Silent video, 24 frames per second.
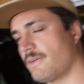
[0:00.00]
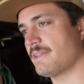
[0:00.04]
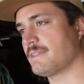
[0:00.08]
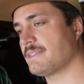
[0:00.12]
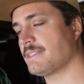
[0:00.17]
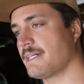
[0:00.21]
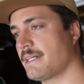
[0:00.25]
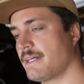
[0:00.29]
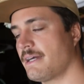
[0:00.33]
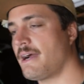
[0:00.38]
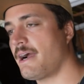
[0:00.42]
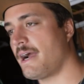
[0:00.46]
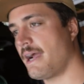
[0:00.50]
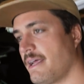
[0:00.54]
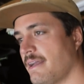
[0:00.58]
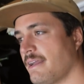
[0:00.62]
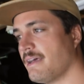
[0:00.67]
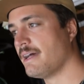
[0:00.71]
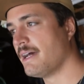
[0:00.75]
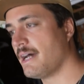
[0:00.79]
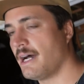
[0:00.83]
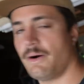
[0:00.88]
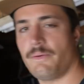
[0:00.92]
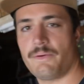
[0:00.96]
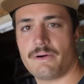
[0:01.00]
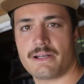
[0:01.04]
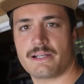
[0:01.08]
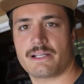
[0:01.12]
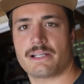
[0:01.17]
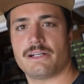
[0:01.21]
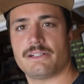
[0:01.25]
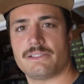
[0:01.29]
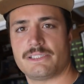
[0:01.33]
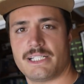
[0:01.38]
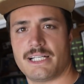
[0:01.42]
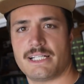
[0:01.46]
It's like, all right, I want to
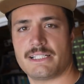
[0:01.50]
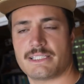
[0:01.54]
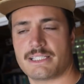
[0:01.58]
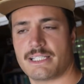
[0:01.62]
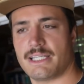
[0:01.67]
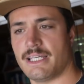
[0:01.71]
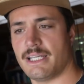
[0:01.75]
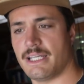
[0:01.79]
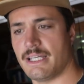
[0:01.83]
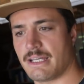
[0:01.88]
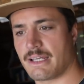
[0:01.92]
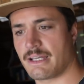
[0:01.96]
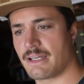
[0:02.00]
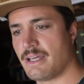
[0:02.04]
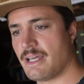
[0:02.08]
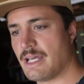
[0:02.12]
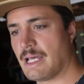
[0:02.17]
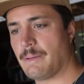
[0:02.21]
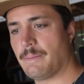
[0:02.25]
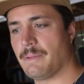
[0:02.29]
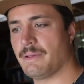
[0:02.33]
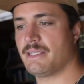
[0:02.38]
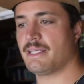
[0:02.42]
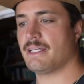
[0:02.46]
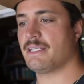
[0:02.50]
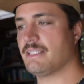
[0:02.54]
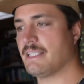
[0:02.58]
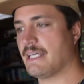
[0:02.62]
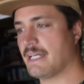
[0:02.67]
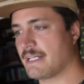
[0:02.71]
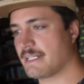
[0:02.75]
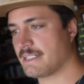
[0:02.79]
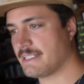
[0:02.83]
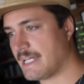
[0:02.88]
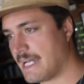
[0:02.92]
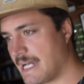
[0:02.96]
go jet skiing, but then
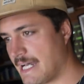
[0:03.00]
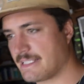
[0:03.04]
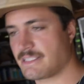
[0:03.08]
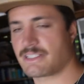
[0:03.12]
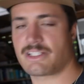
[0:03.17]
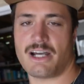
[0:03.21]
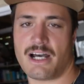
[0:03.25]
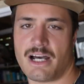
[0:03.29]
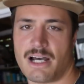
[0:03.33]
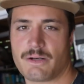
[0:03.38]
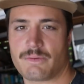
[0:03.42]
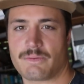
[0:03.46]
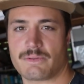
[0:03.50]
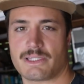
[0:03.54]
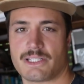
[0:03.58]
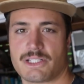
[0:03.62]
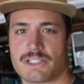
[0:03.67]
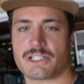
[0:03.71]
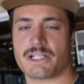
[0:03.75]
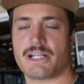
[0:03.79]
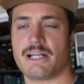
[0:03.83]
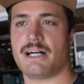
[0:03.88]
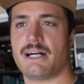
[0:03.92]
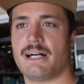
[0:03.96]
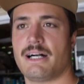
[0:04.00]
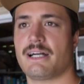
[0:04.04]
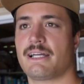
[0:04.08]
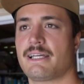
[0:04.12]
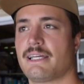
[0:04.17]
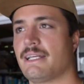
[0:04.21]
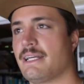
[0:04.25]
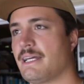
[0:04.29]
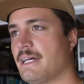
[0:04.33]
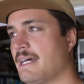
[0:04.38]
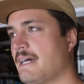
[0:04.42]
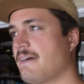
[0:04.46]
like dad's gone with the truck
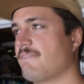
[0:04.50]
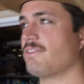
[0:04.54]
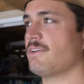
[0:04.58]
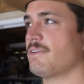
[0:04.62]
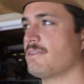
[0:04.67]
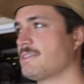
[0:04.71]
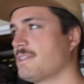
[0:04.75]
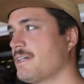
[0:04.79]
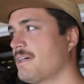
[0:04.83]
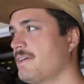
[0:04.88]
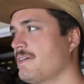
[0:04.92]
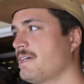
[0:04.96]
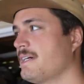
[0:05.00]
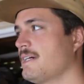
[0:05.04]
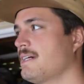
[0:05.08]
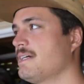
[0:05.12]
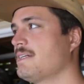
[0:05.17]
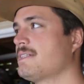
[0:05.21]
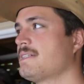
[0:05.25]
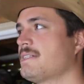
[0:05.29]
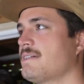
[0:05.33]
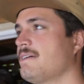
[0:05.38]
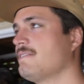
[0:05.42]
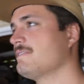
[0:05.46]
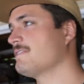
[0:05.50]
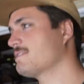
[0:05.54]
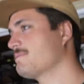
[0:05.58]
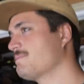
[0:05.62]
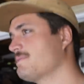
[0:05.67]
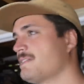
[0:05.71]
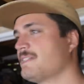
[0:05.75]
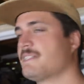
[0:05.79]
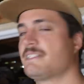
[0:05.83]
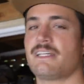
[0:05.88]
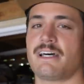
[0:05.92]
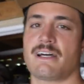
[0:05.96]
and I have no tow hitch, so I've just
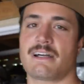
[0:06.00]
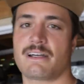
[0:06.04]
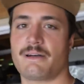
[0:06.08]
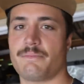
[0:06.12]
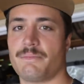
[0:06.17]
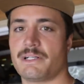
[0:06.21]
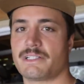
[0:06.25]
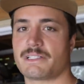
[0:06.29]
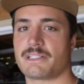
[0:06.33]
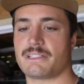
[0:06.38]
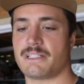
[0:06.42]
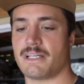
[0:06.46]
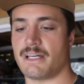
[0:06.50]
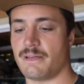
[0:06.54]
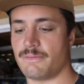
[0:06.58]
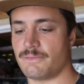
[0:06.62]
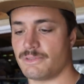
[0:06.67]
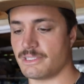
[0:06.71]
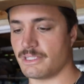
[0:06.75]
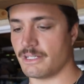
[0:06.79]
been stuck a bunch of times.